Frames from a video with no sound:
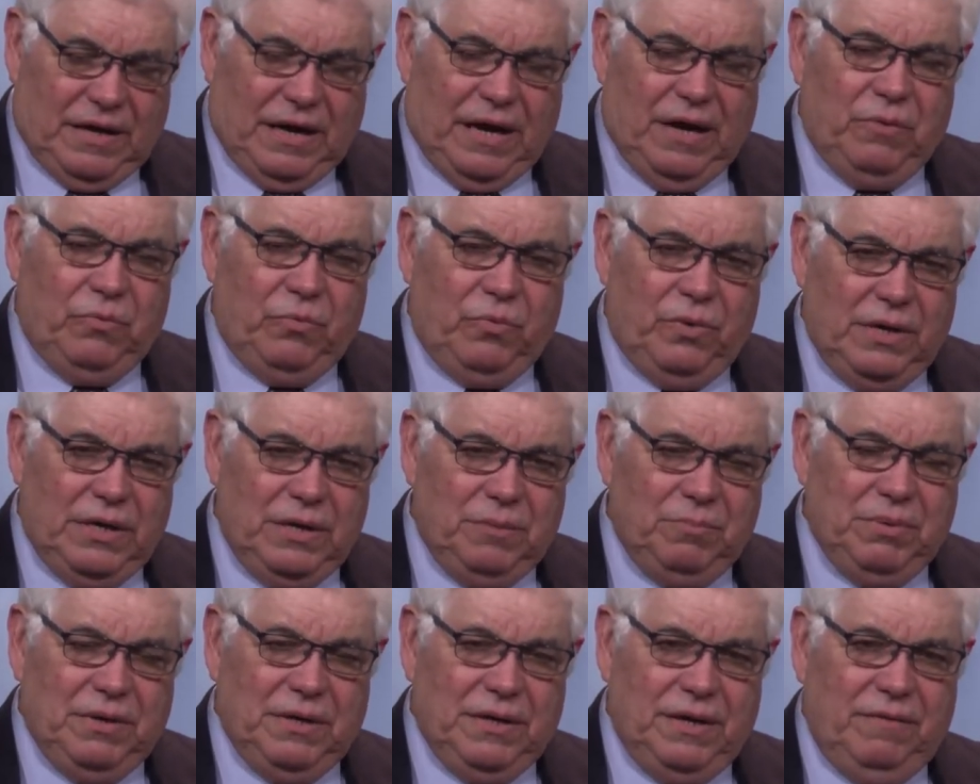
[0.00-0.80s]

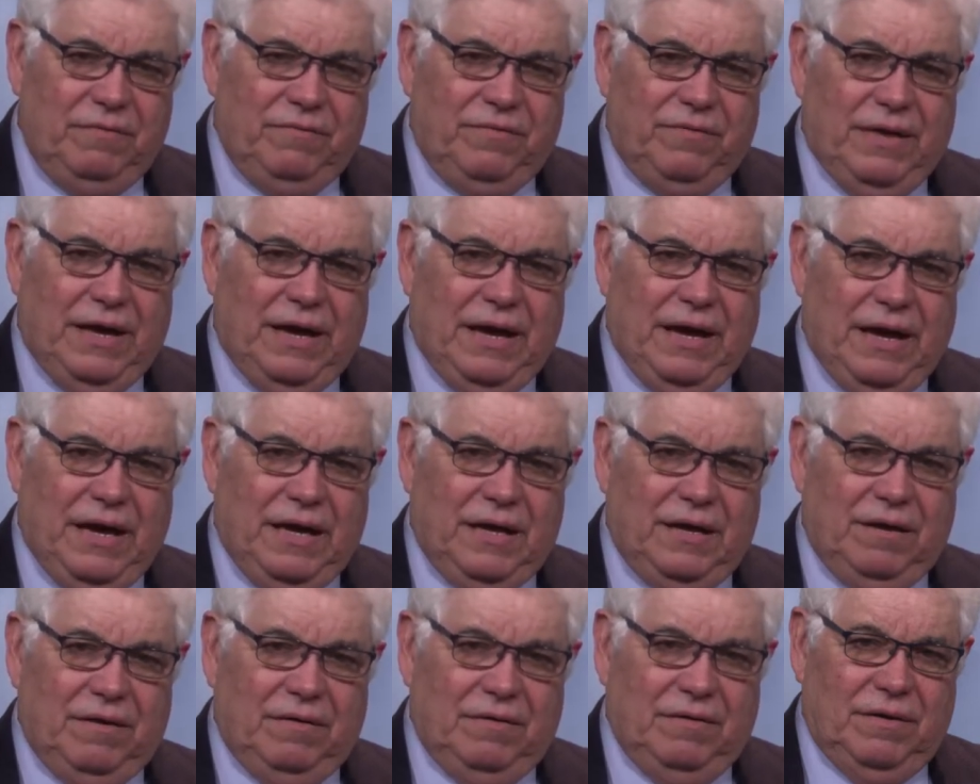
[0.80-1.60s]
really believe they
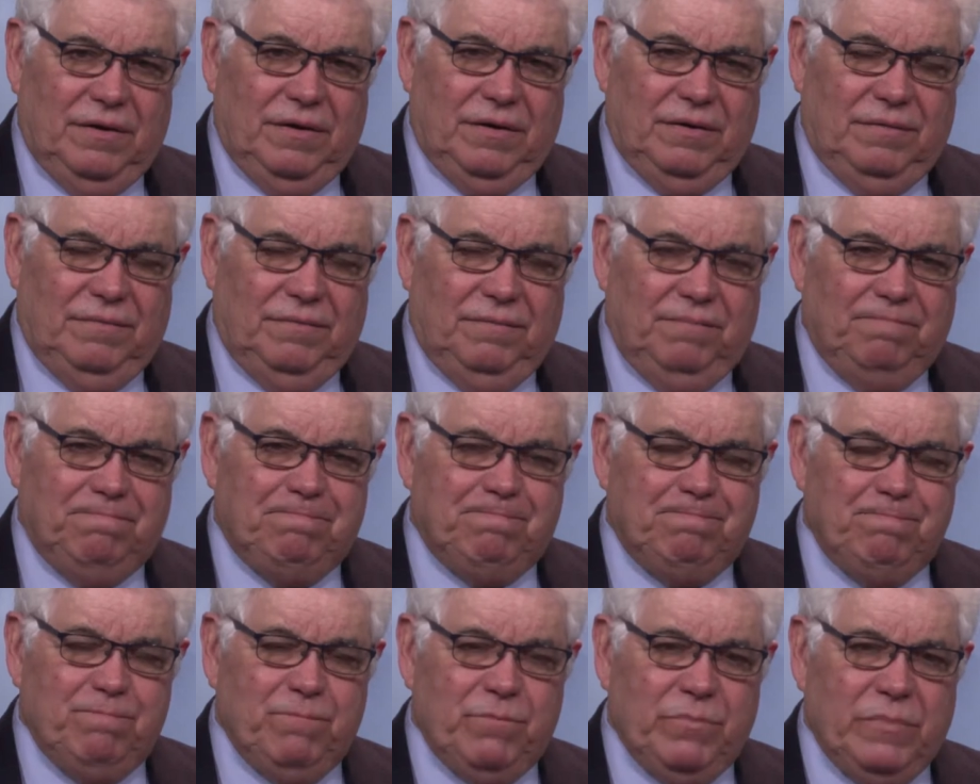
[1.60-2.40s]
had a, a,
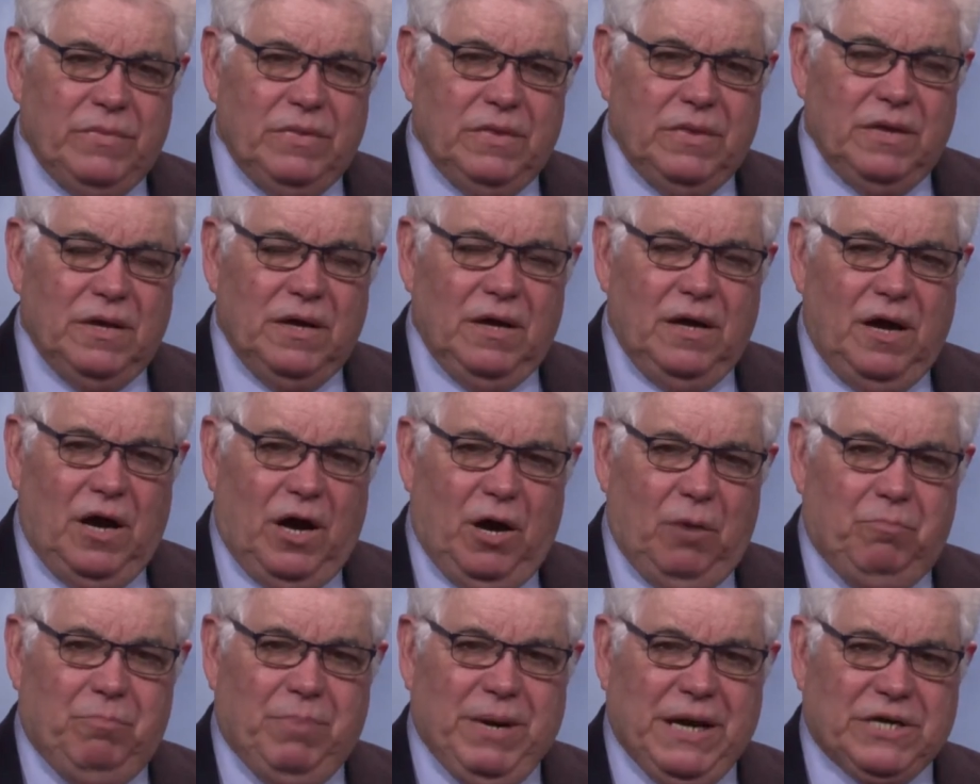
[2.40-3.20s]

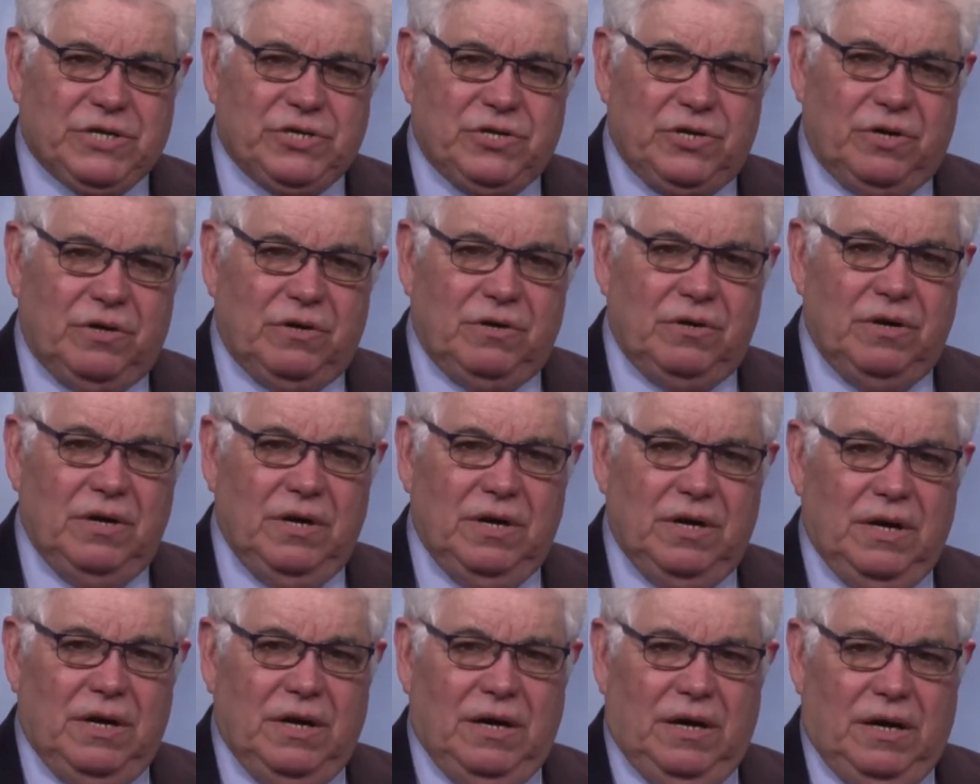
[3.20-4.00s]
a picture
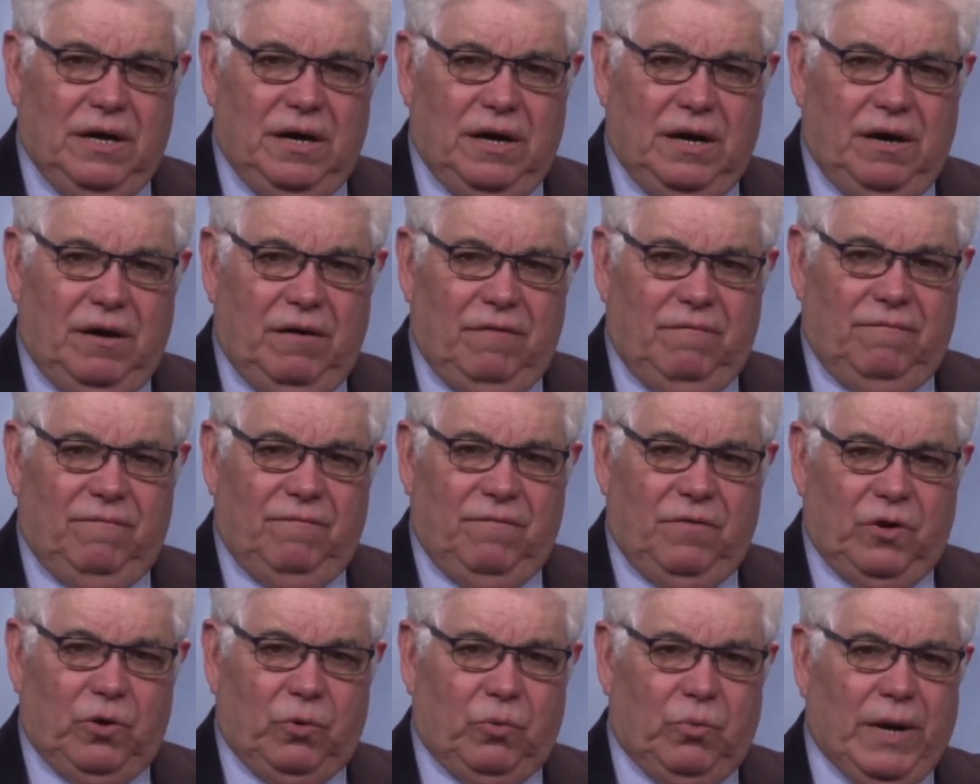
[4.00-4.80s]
of
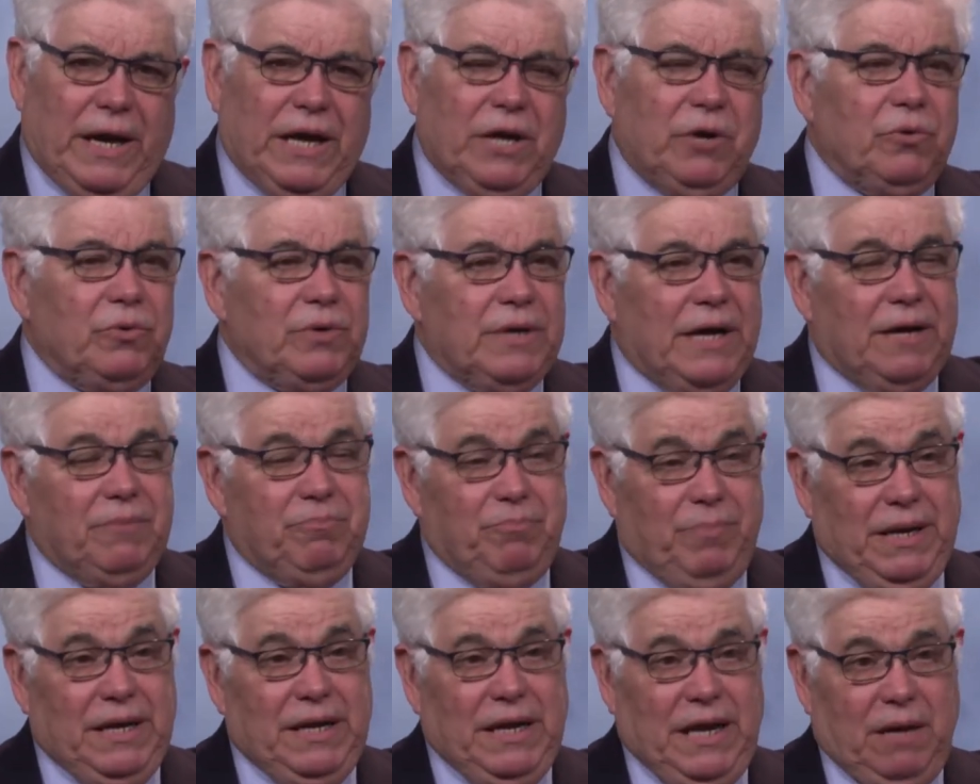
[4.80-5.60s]
Laredo
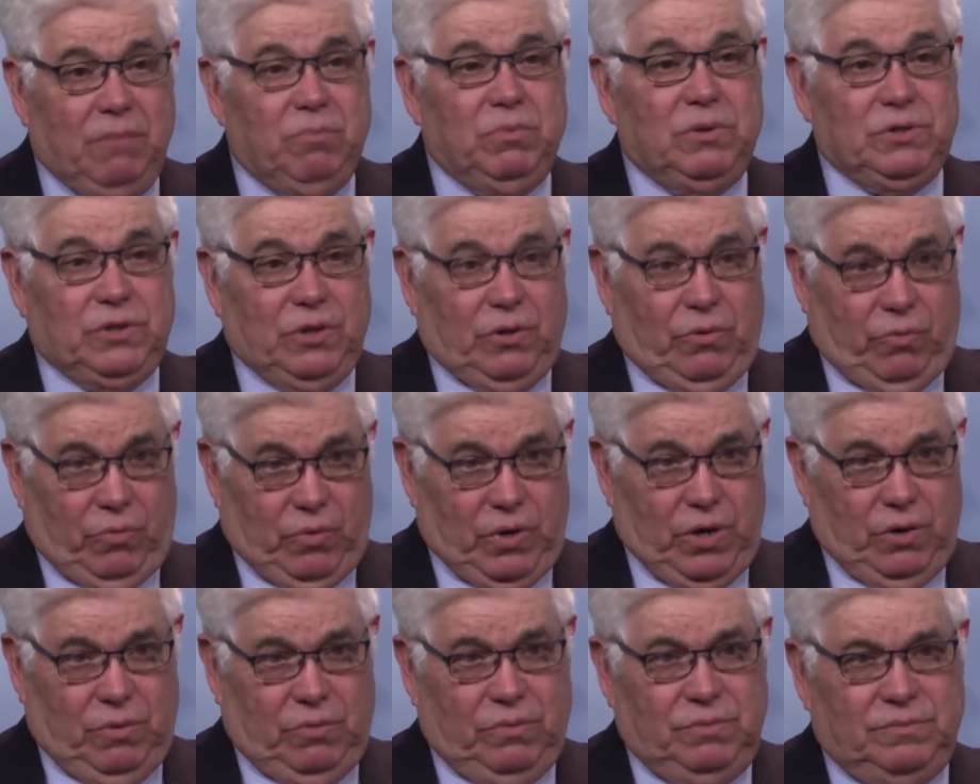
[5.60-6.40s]
not being able to
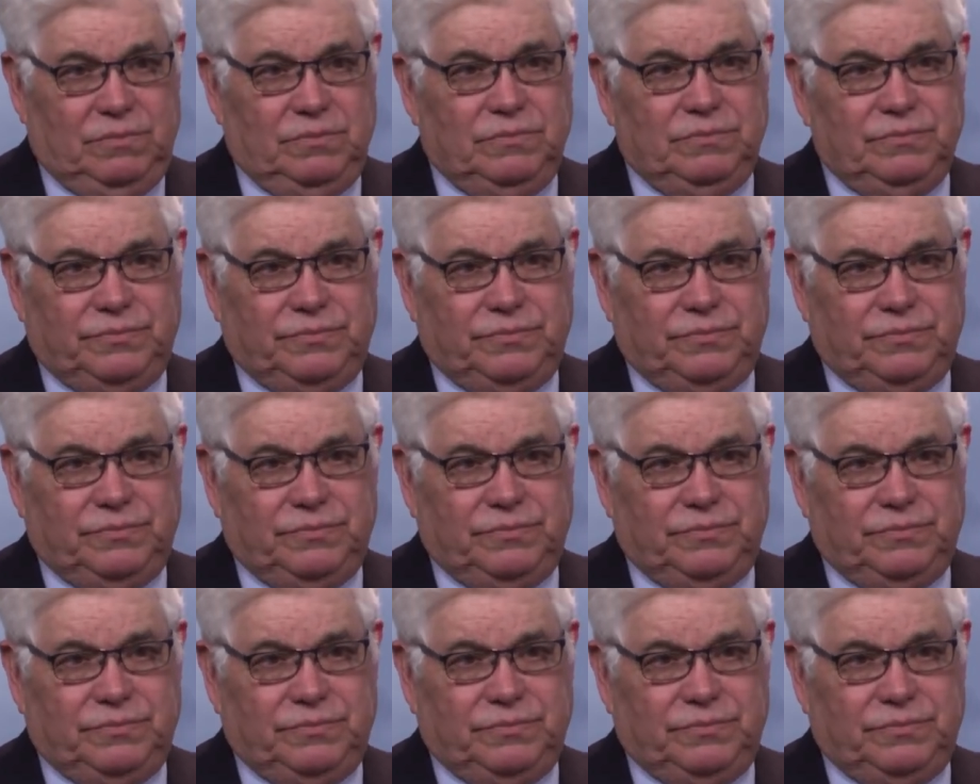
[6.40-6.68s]
grow